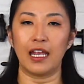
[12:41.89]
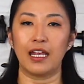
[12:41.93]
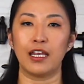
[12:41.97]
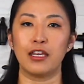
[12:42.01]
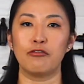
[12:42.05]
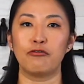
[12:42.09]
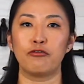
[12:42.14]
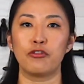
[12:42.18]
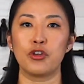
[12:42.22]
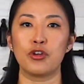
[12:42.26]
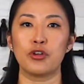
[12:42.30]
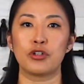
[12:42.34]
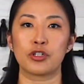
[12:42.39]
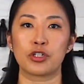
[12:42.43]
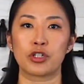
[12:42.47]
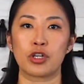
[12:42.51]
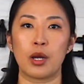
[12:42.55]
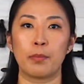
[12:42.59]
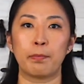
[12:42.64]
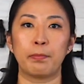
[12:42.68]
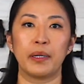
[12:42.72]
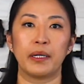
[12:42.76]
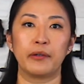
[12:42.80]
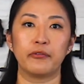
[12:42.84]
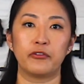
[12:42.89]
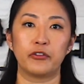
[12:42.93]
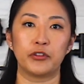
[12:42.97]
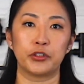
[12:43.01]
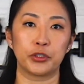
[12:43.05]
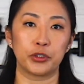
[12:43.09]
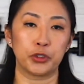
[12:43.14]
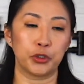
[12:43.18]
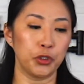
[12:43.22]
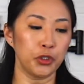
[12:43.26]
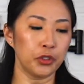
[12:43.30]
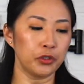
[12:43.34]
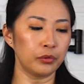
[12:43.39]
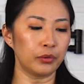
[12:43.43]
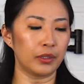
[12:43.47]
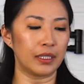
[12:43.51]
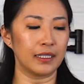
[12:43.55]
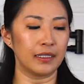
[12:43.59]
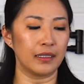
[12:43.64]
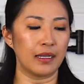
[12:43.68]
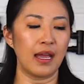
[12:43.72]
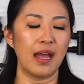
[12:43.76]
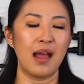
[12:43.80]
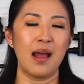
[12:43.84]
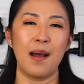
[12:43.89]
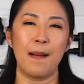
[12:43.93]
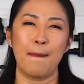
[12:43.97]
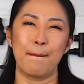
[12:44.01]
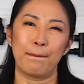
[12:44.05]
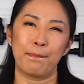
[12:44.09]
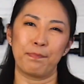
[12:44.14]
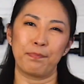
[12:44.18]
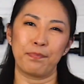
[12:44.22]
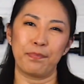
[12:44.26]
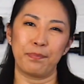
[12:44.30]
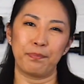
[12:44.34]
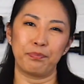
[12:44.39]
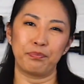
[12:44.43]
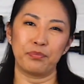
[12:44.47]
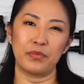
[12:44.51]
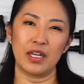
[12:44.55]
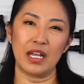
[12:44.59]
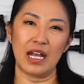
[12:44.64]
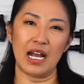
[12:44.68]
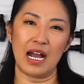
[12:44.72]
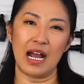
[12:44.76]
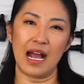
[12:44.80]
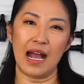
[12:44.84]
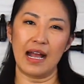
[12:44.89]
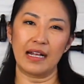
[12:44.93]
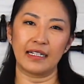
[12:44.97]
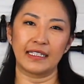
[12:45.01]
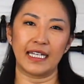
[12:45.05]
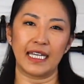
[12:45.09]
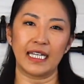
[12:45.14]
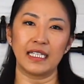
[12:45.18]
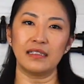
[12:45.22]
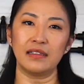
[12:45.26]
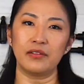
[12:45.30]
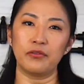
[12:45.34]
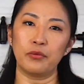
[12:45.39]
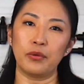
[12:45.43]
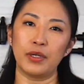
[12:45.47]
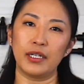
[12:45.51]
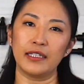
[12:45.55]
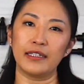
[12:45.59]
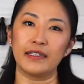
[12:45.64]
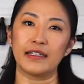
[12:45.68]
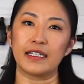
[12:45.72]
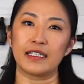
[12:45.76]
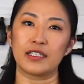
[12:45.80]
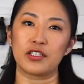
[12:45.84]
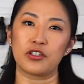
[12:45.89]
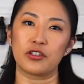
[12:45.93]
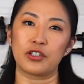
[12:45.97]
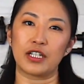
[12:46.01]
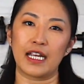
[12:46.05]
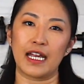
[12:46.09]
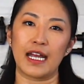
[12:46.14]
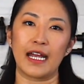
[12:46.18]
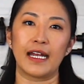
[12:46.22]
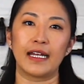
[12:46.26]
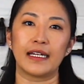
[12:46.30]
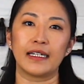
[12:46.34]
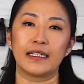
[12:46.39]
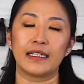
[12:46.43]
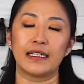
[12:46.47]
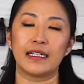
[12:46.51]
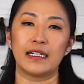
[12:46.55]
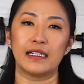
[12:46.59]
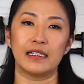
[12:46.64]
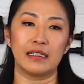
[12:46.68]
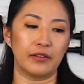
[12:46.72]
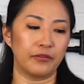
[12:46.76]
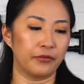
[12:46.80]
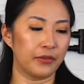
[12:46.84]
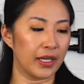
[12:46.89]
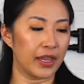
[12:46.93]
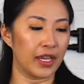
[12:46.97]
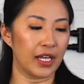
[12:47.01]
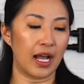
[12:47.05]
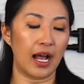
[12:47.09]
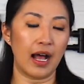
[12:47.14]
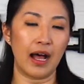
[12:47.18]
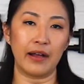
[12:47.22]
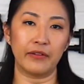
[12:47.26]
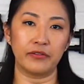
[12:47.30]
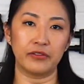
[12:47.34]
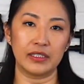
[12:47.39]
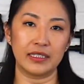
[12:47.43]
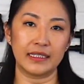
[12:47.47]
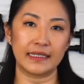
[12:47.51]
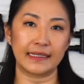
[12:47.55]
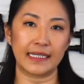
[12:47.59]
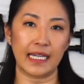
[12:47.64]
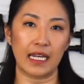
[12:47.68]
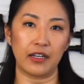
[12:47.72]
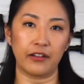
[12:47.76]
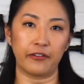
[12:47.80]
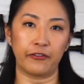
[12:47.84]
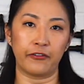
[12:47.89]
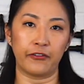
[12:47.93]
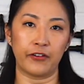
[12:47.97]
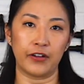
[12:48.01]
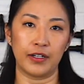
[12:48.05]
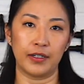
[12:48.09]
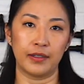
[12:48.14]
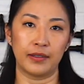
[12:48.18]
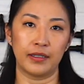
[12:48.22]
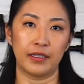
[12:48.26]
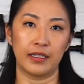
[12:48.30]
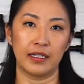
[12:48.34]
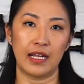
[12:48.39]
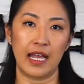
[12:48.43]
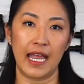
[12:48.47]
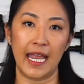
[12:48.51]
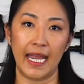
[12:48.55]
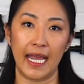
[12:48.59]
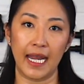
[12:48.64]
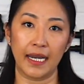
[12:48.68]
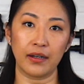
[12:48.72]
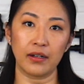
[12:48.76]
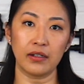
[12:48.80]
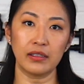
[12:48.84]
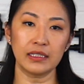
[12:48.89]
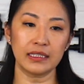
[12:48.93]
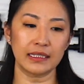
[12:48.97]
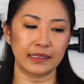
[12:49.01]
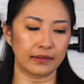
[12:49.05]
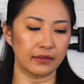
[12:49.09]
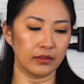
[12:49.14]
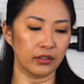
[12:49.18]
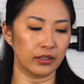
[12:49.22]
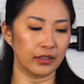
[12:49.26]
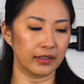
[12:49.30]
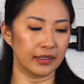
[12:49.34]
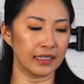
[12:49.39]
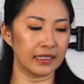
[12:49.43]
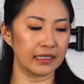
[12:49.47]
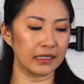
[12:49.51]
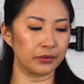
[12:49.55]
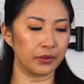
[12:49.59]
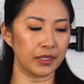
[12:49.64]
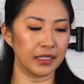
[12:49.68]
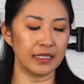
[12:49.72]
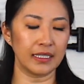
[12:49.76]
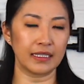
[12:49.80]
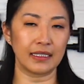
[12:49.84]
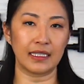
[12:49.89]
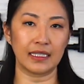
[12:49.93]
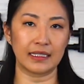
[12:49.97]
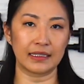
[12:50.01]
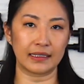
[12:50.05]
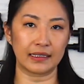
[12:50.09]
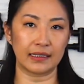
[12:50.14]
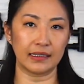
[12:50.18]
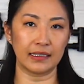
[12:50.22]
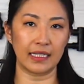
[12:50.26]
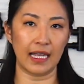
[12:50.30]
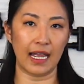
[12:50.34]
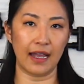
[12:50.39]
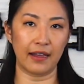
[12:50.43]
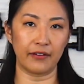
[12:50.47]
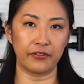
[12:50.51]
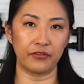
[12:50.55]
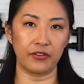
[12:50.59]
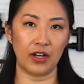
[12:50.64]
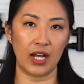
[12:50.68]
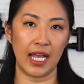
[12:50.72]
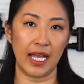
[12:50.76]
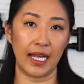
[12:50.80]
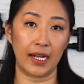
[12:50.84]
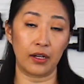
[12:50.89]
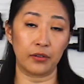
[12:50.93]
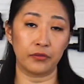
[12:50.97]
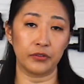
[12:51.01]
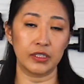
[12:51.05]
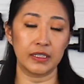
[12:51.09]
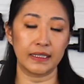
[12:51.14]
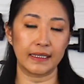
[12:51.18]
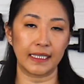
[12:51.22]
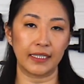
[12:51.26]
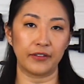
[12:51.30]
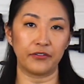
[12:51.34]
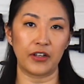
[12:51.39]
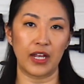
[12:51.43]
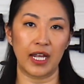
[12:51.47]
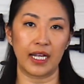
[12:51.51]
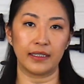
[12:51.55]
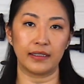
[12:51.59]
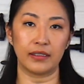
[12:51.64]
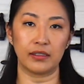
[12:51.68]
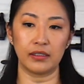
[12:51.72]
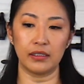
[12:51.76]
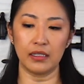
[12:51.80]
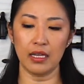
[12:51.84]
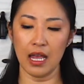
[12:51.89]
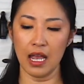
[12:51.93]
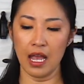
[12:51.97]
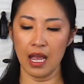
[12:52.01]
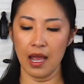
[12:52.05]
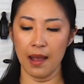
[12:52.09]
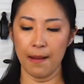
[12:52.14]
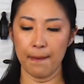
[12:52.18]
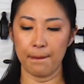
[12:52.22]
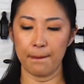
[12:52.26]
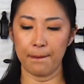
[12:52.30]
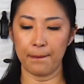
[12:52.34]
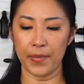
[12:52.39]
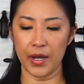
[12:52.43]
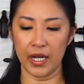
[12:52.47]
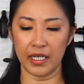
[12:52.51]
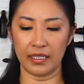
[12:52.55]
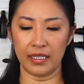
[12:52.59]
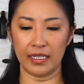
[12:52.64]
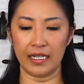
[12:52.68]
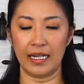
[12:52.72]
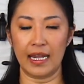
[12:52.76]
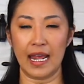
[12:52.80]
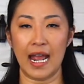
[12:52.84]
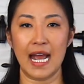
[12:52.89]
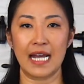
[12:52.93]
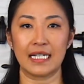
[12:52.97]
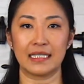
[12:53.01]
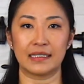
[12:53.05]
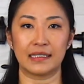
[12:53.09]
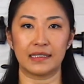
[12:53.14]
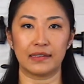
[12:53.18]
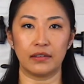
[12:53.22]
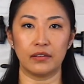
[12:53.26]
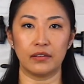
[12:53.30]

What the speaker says: if you're shopping for a new one, get one that you can with the oven safe handles. This one doesn't have oven safe handle, but it has